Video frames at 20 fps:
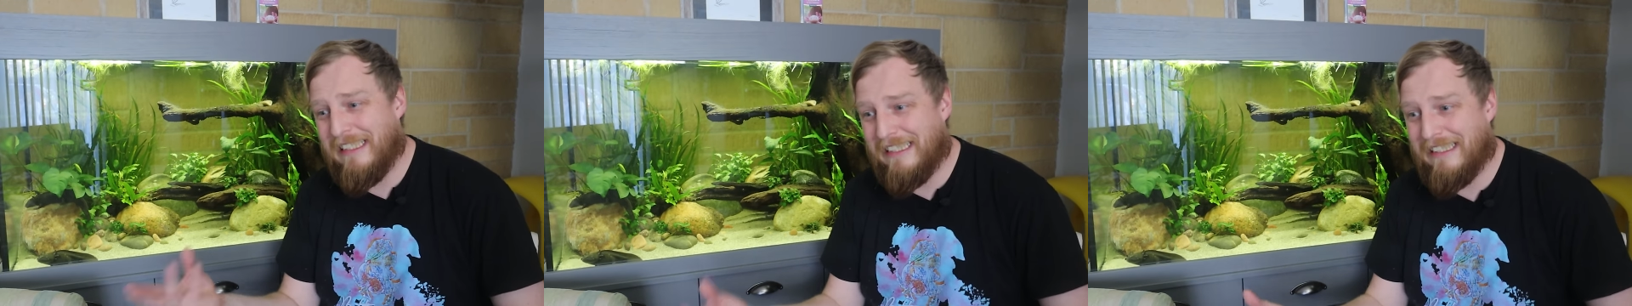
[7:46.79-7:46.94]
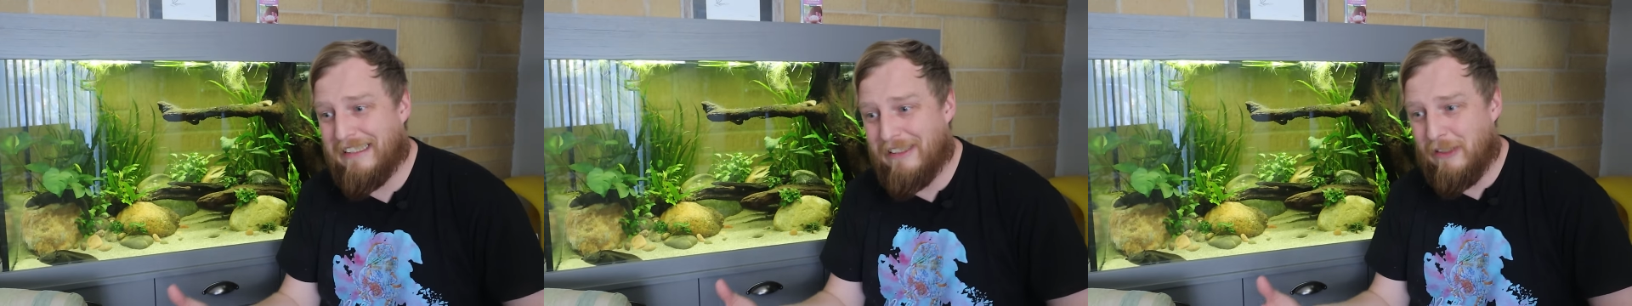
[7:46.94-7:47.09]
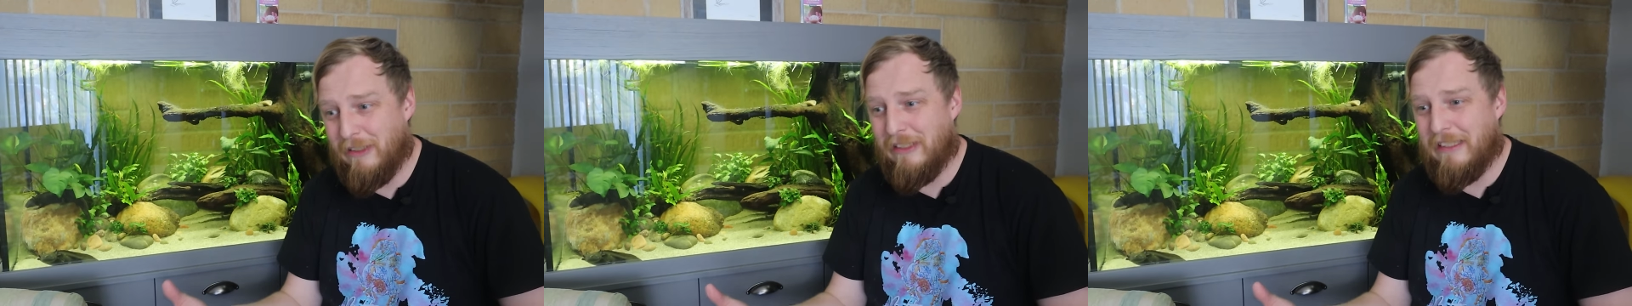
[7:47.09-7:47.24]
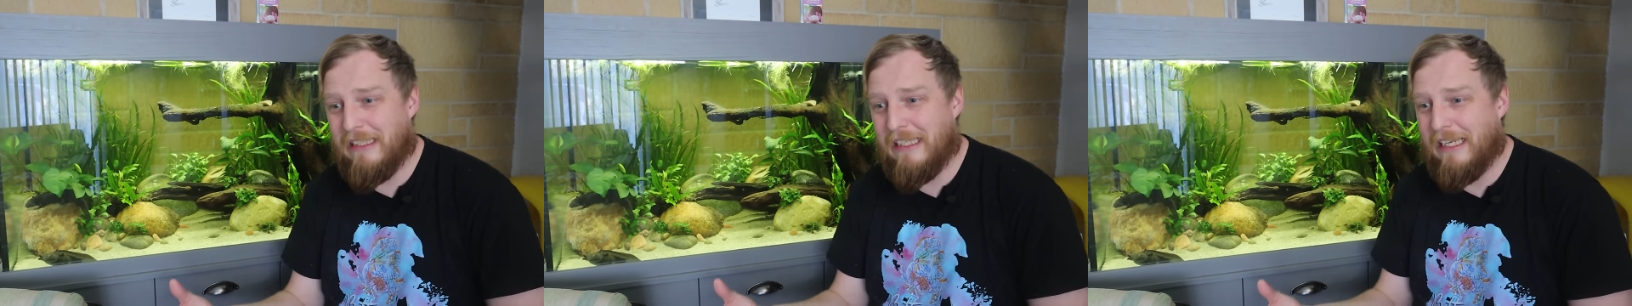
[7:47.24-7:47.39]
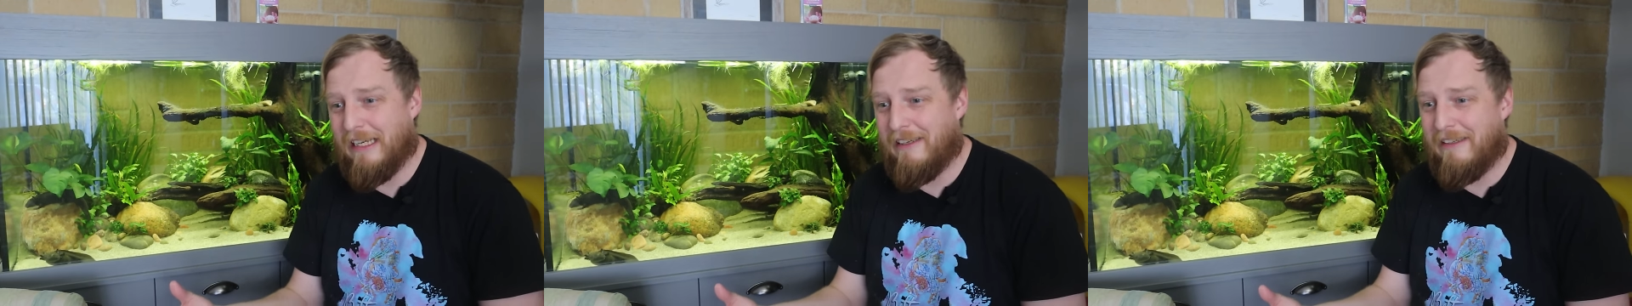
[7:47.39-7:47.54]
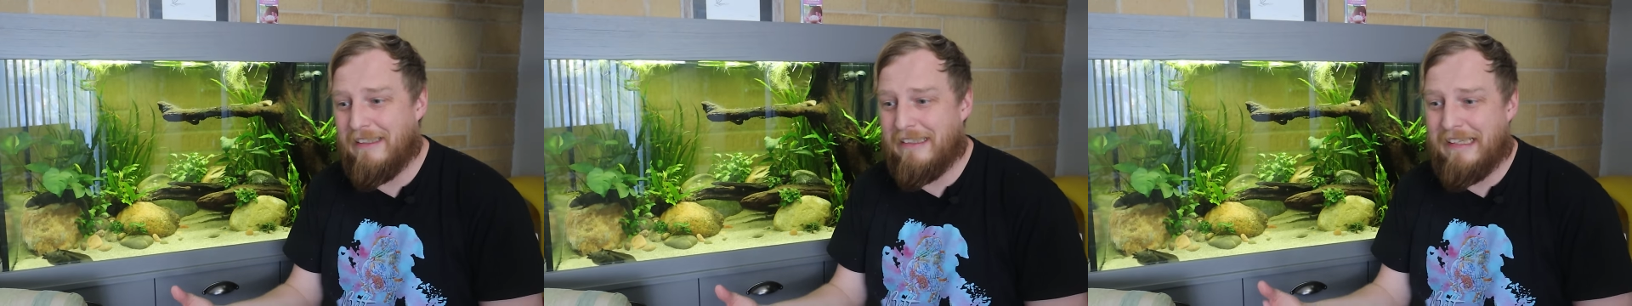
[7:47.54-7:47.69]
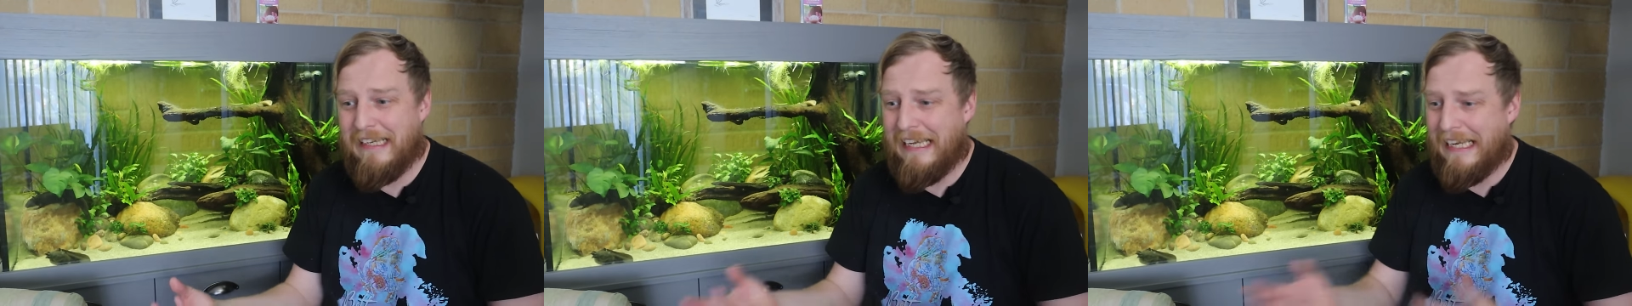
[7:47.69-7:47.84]
doesn't honour the
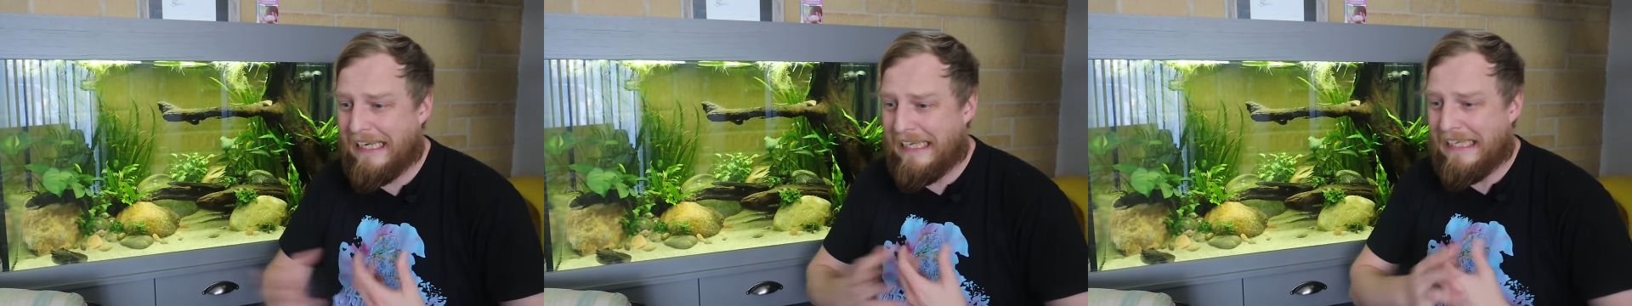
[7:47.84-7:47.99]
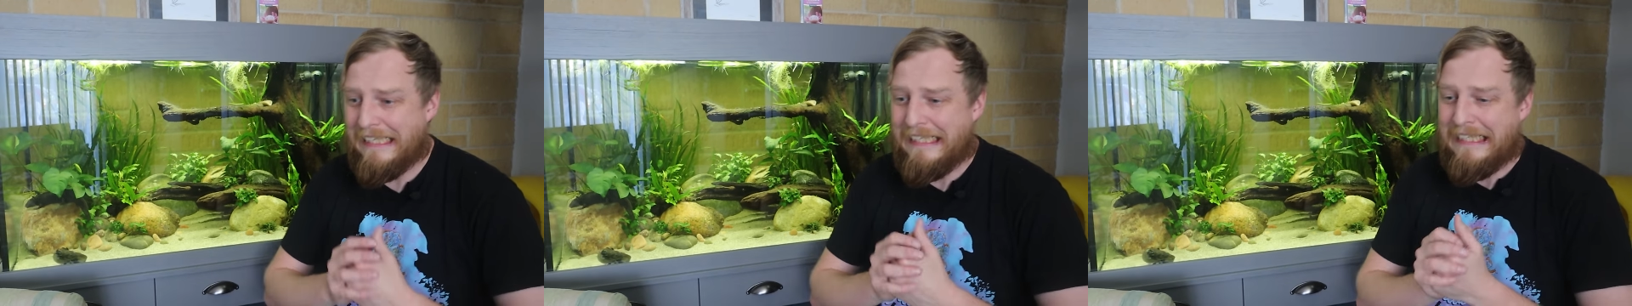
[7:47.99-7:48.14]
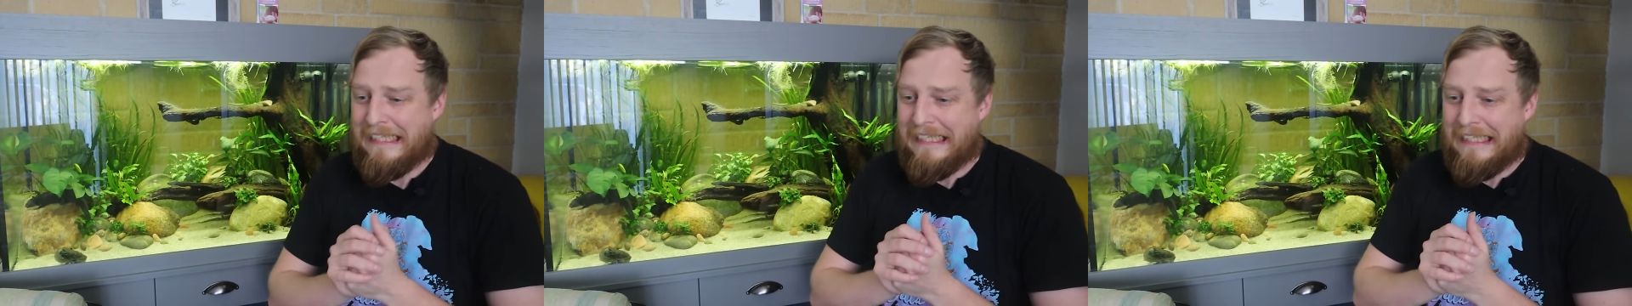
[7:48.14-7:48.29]
guarantee,